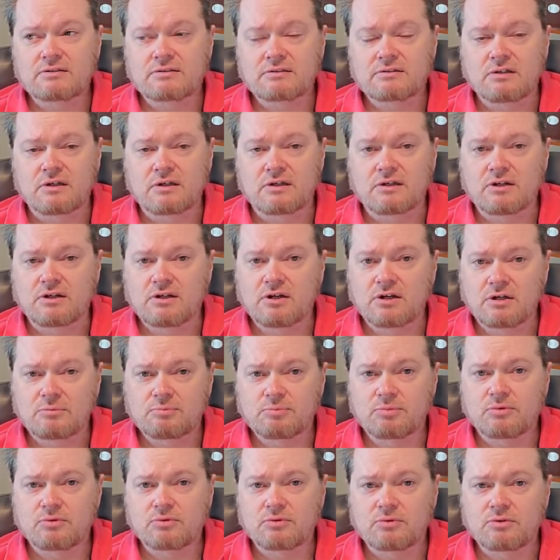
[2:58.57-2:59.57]
a
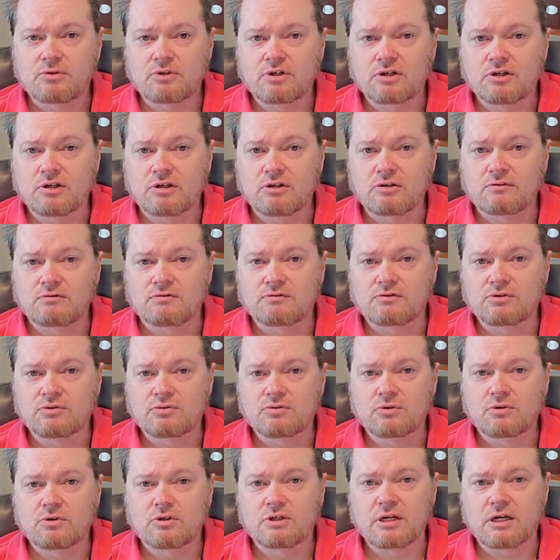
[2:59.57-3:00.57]
couple of
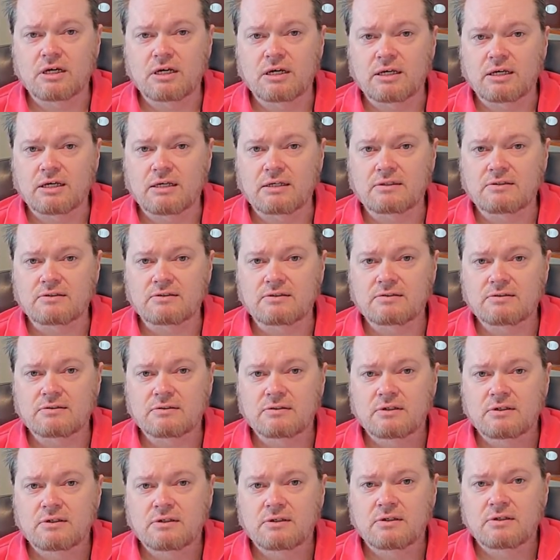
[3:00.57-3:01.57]
tour guides,
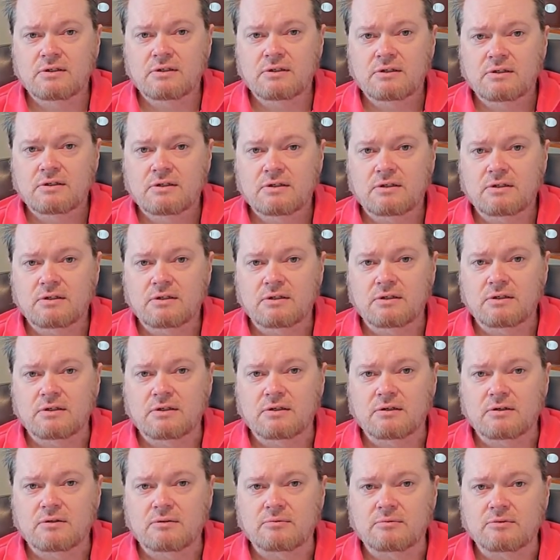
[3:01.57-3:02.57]

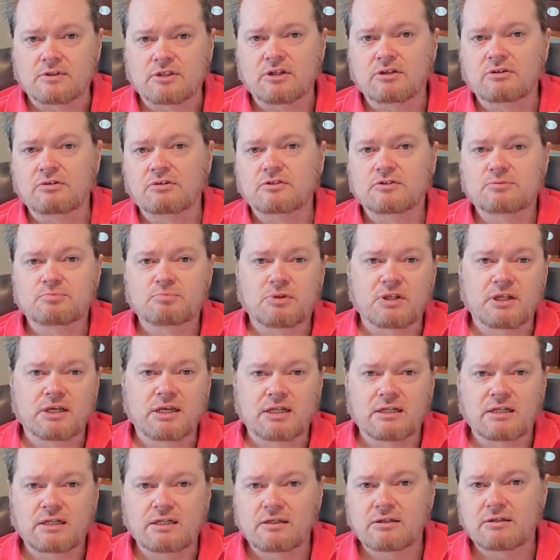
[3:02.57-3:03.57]

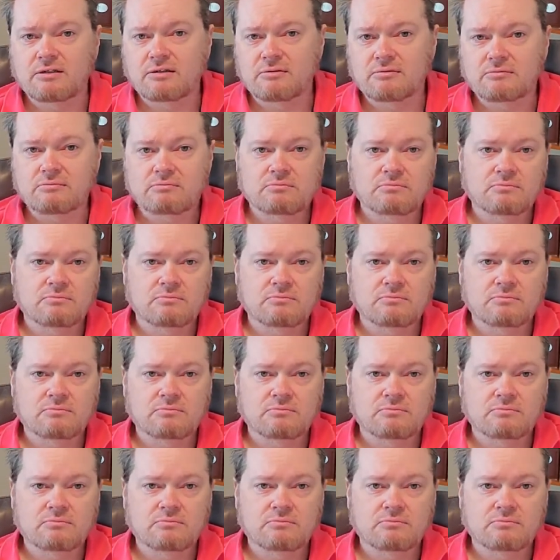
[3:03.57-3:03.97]
explaining